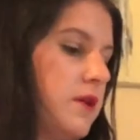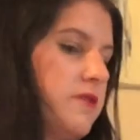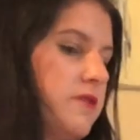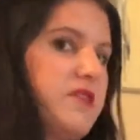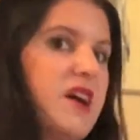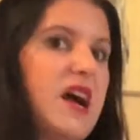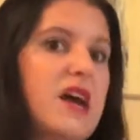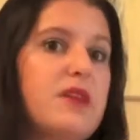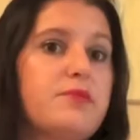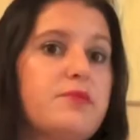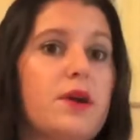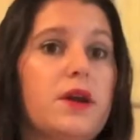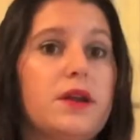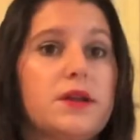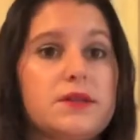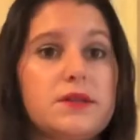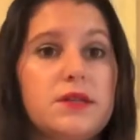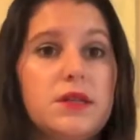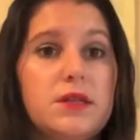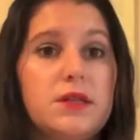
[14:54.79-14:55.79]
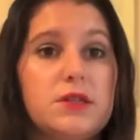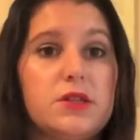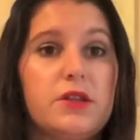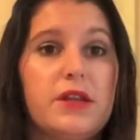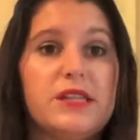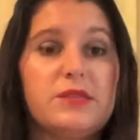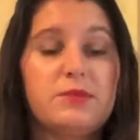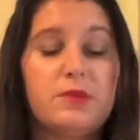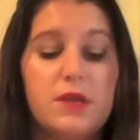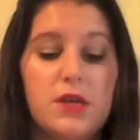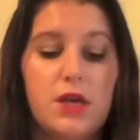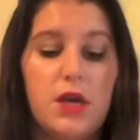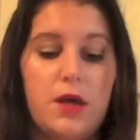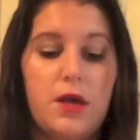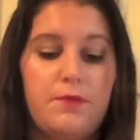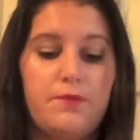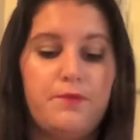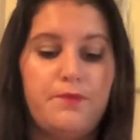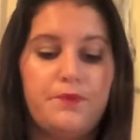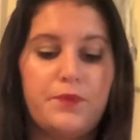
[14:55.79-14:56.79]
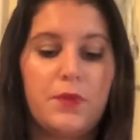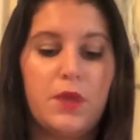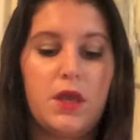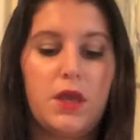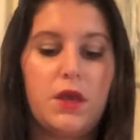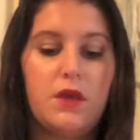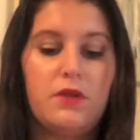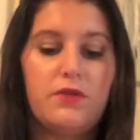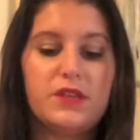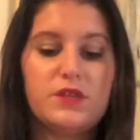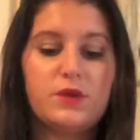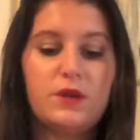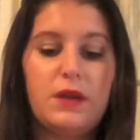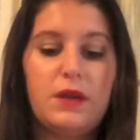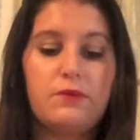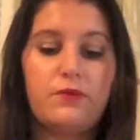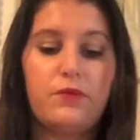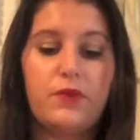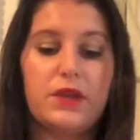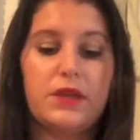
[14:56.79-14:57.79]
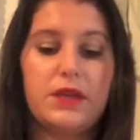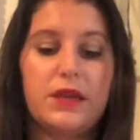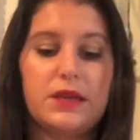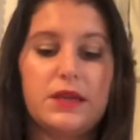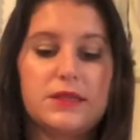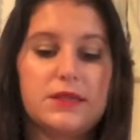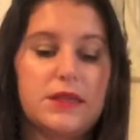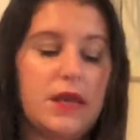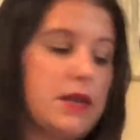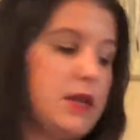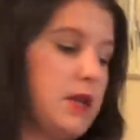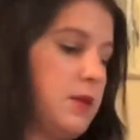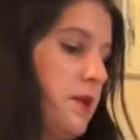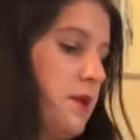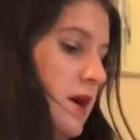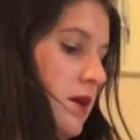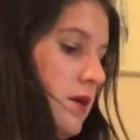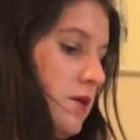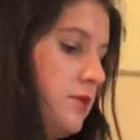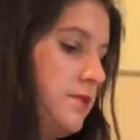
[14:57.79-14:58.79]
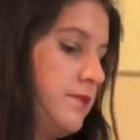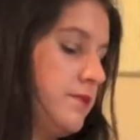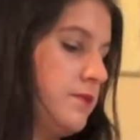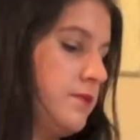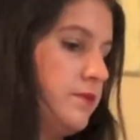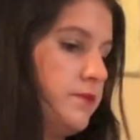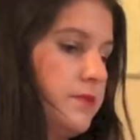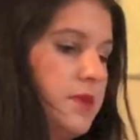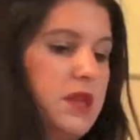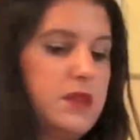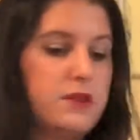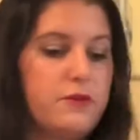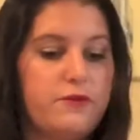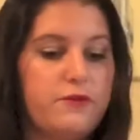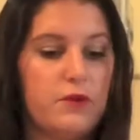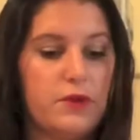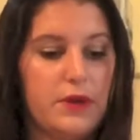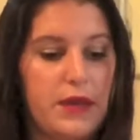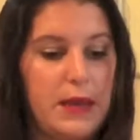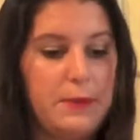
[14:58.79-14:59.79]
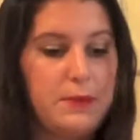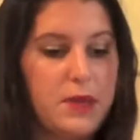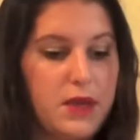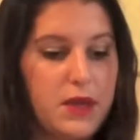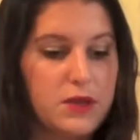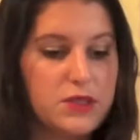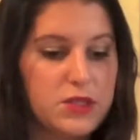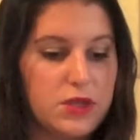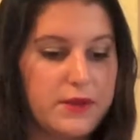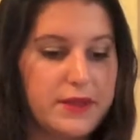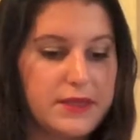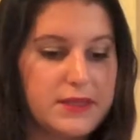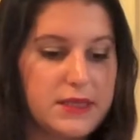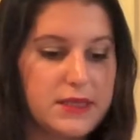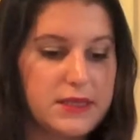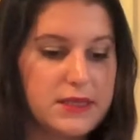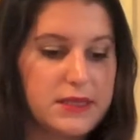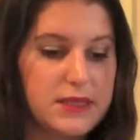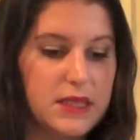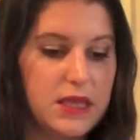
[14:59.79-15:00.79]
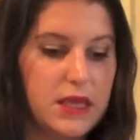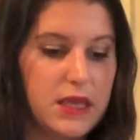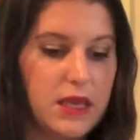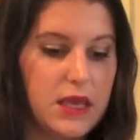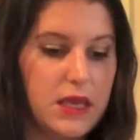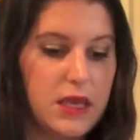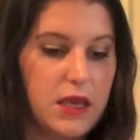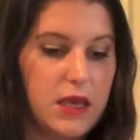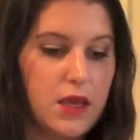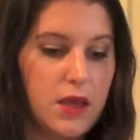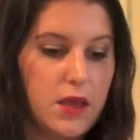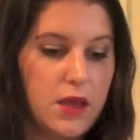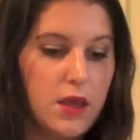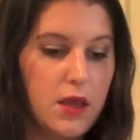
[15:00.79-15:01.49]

5 products in it. So that's pretty good. This one I'm really excited about. Let me get the full name here. So this is the